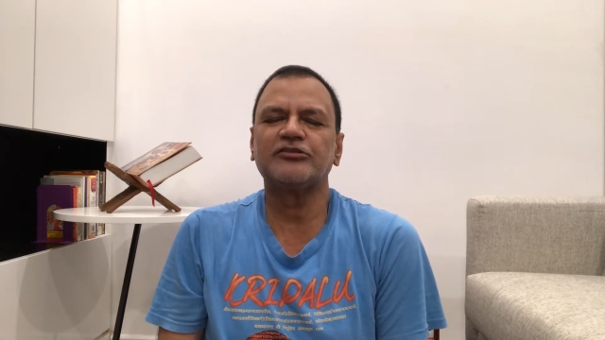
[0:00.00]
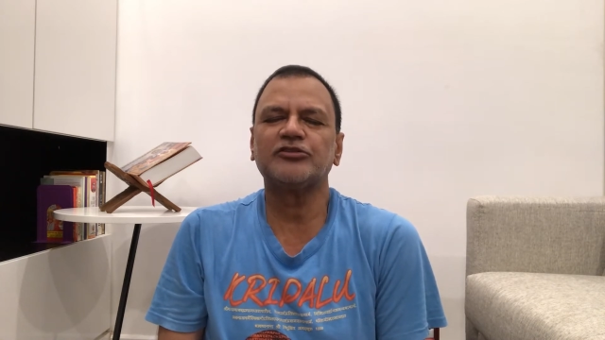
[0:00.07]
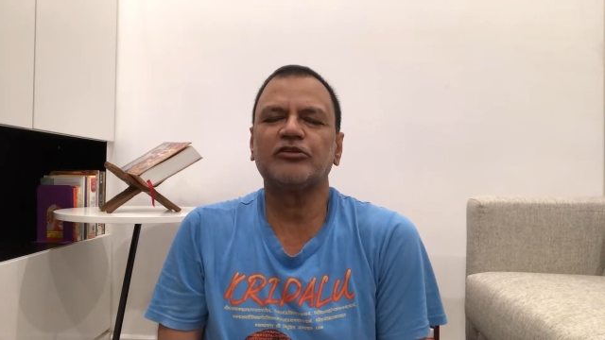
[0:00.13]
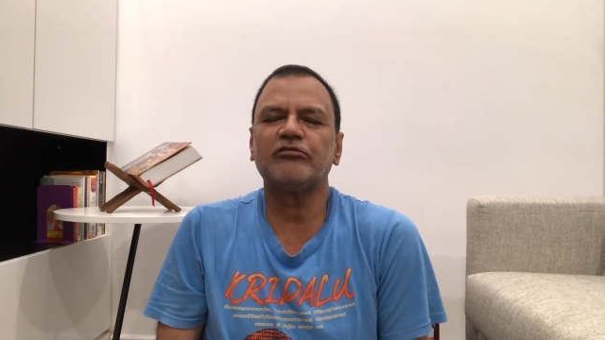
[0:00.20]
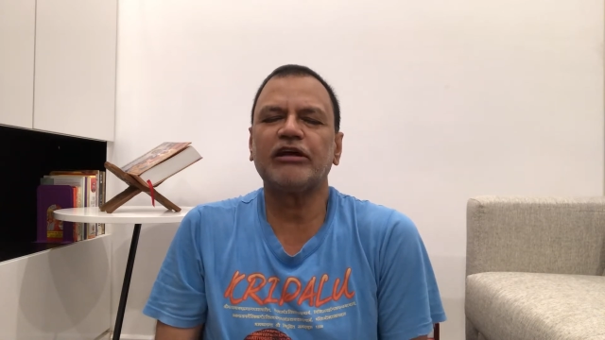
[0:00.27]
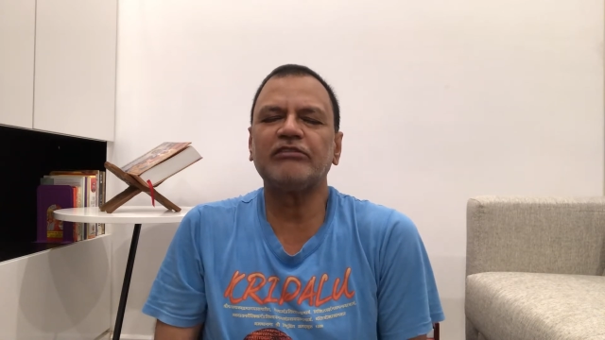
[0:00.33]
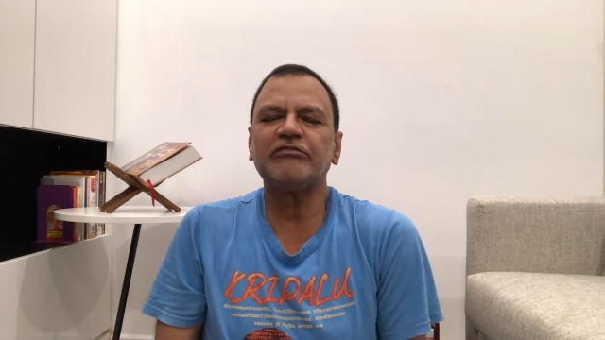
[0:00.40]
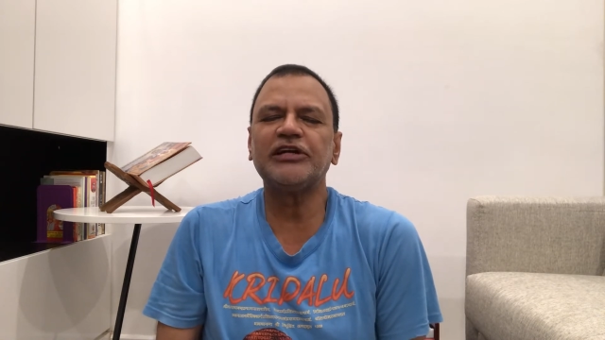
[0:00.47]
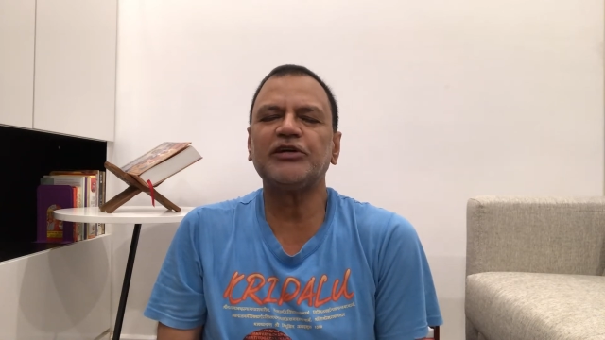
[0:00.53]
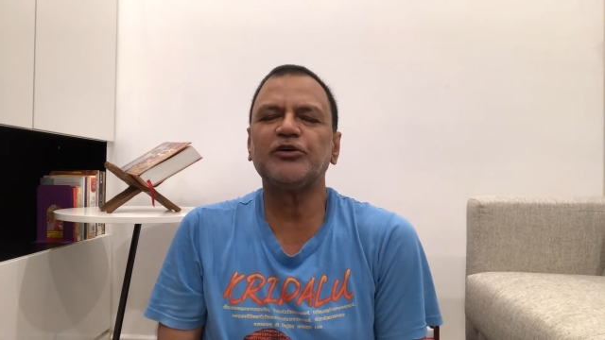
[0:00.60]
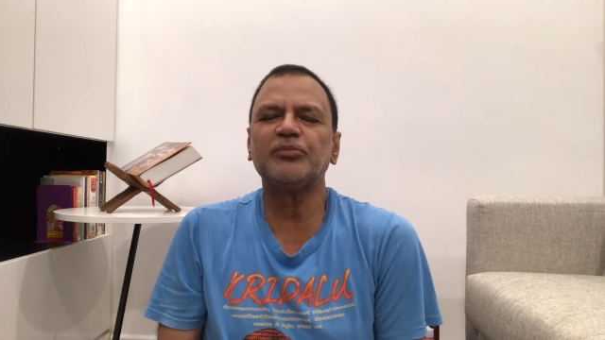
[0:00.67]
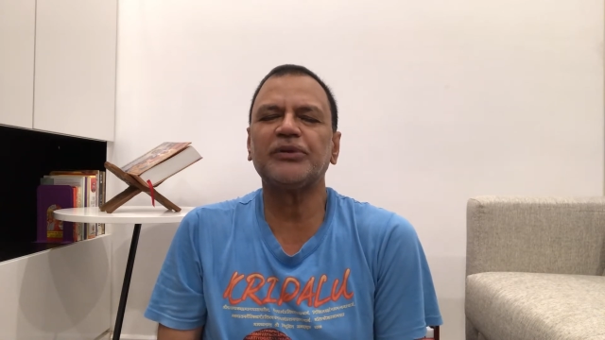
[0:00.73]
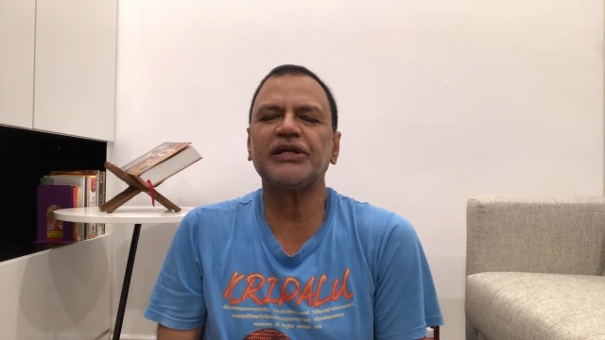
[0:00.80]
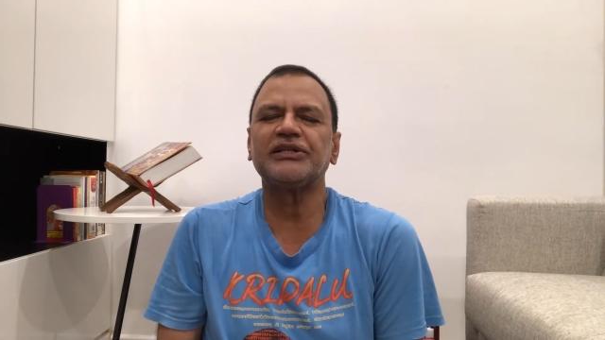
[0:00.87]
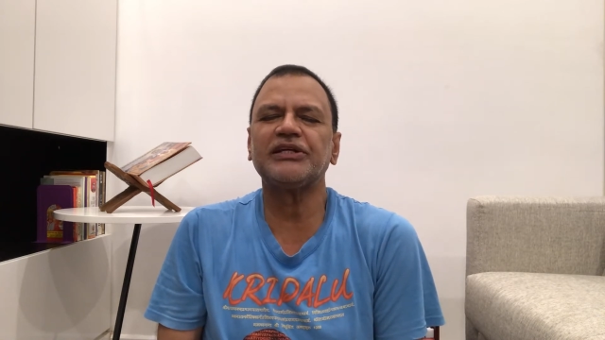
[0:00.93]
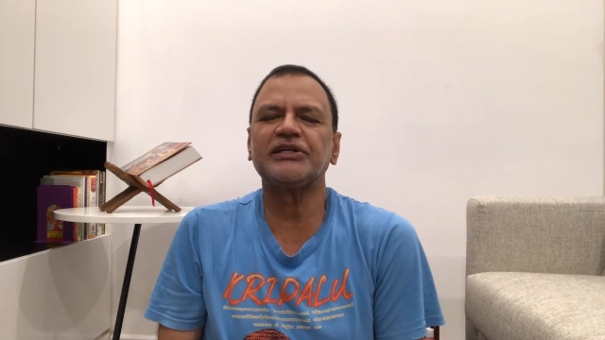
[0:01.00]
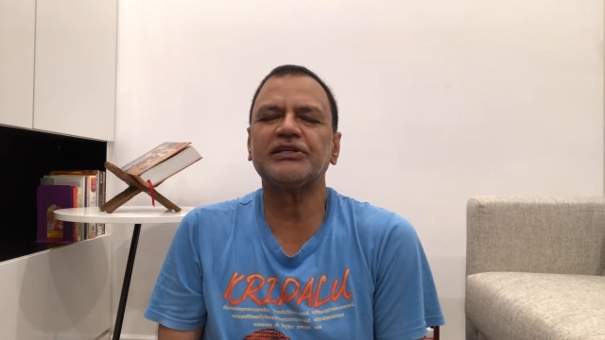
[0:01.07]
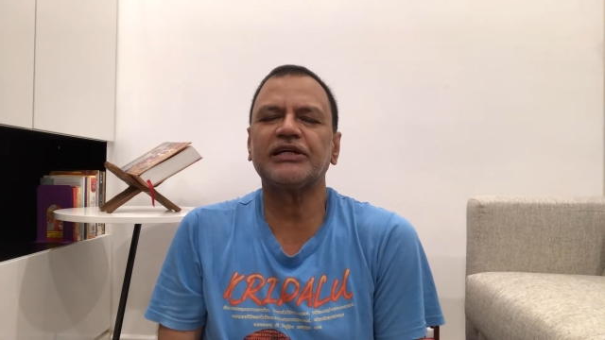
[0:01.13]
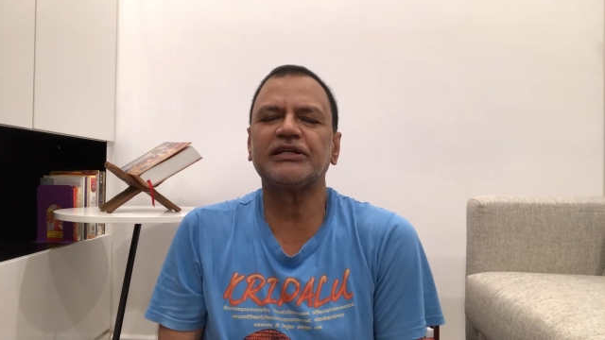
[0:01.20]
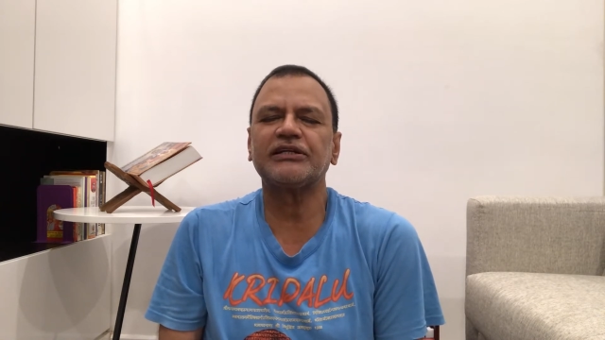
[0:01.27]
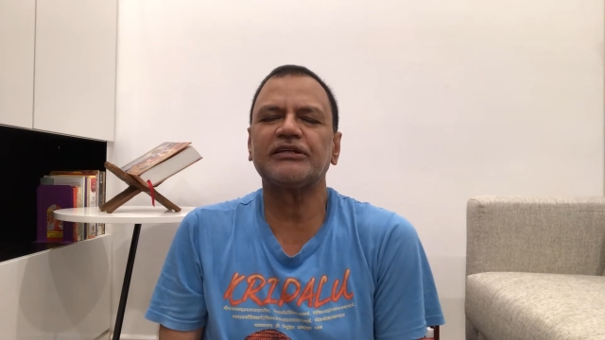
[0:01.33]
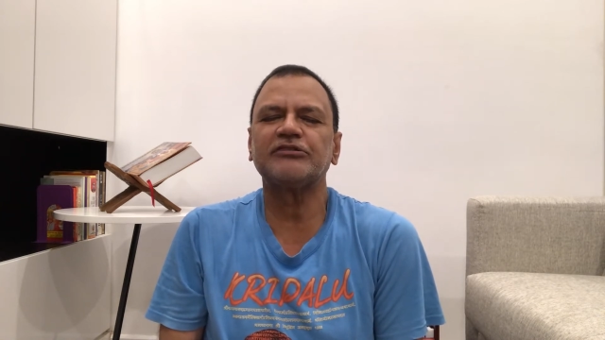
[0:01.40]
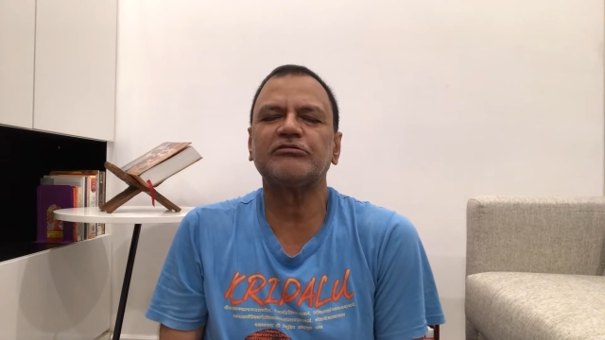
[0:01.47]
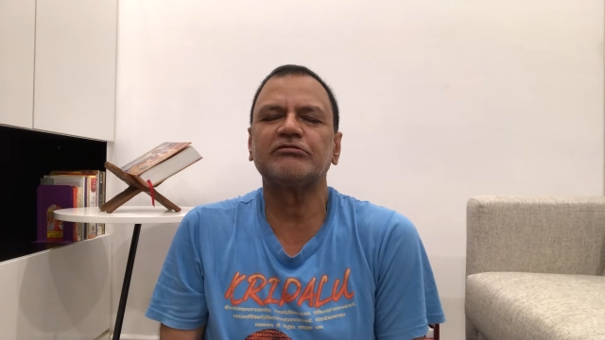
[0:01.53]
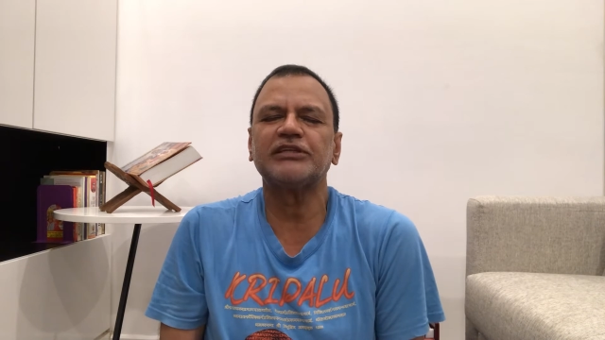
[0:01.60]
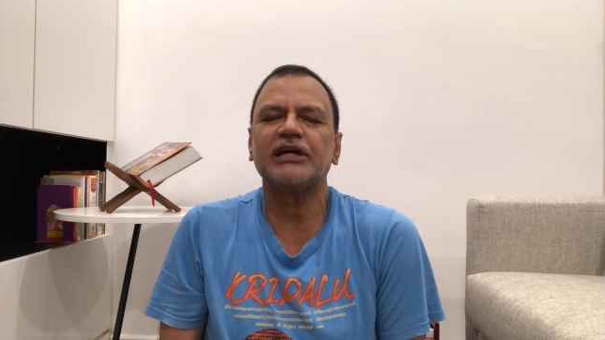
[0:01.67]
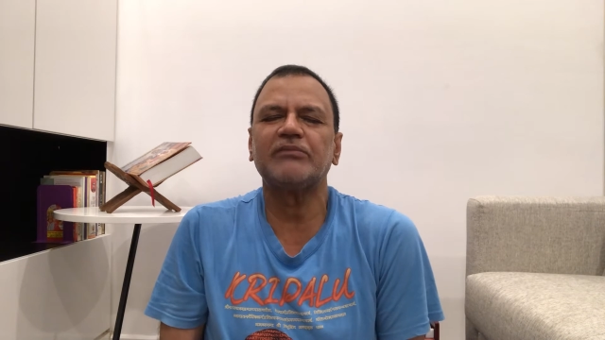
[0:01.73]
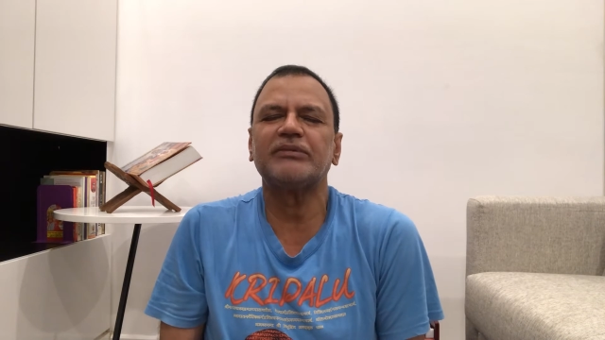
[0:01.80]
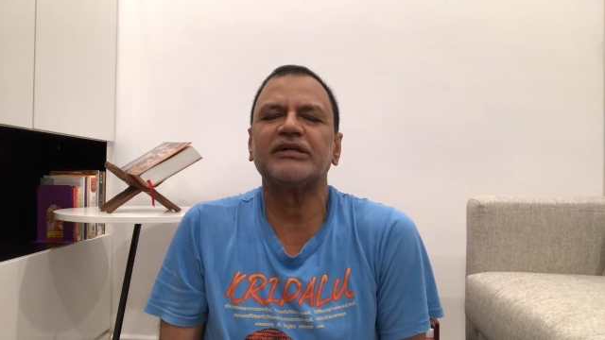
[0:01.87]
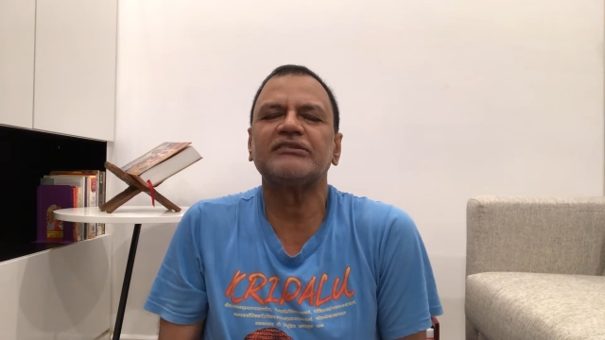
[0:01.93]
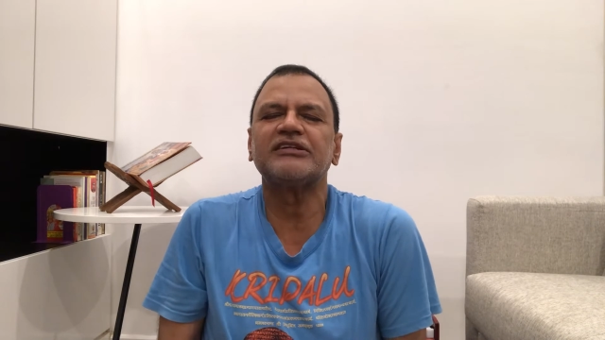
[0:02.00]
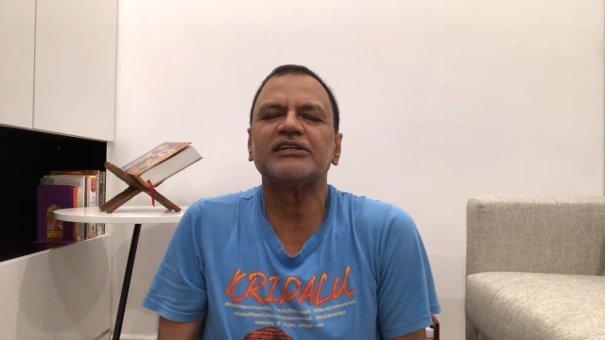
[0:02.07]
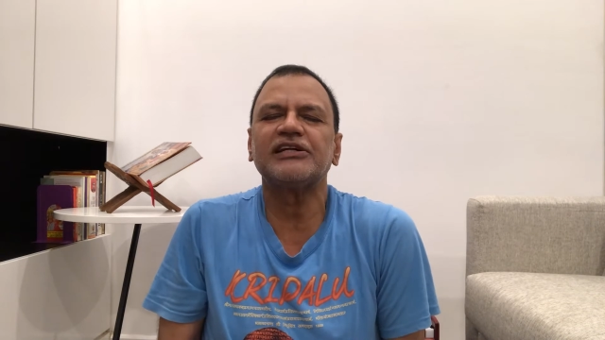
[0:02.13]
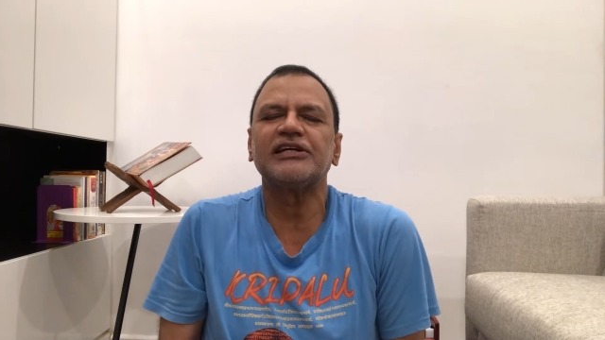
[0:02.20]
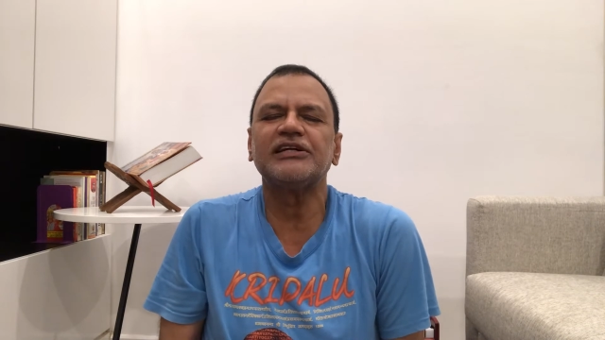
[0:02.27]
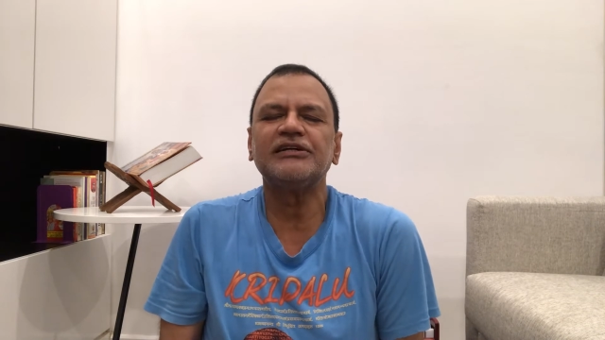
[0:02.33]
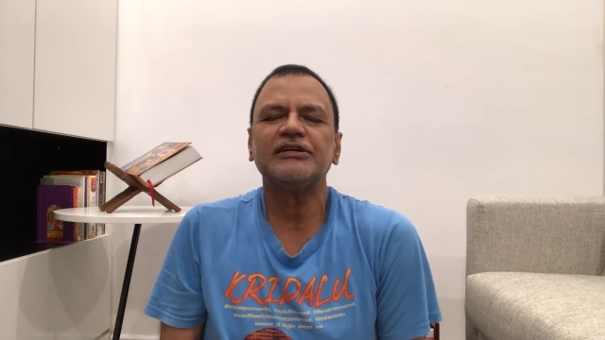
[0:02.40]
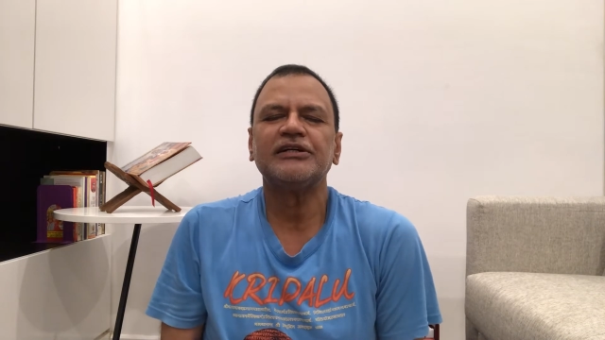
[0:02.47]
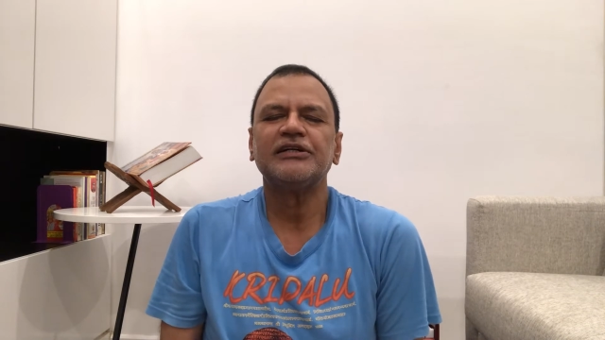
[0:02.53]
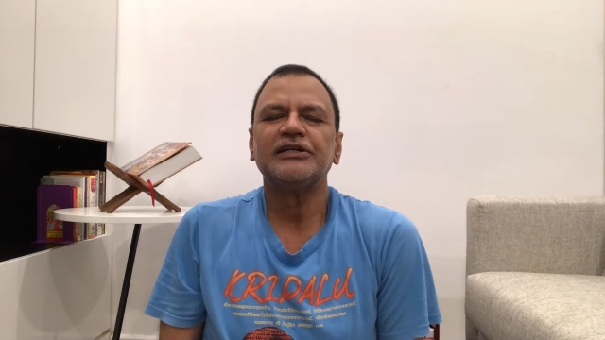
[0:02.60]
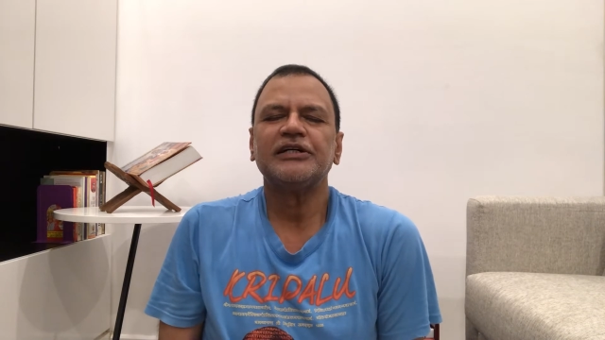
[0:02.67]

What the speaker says: So when we do breathing techniques, we are basically